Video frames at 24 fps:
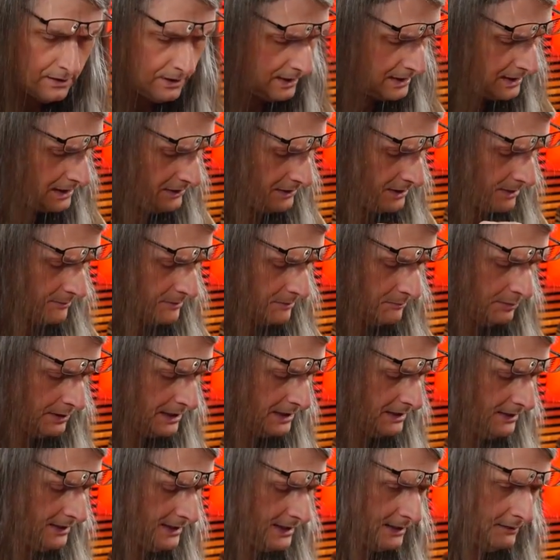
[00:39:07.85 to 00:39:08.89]
And I think I'm going to
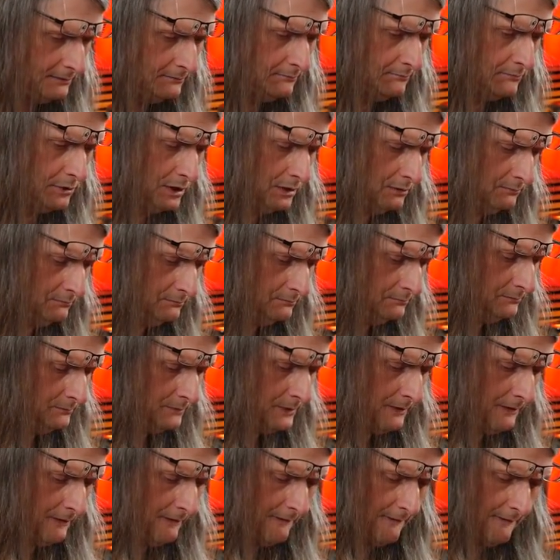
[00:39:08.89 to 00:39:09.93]
buy that. Boom.
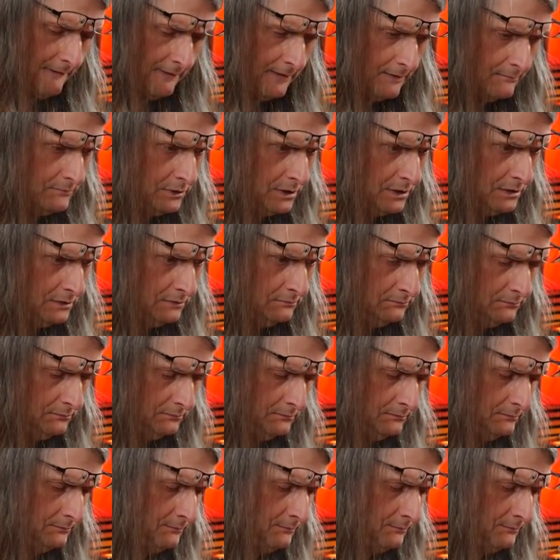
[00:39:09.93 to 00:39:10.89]
Boom.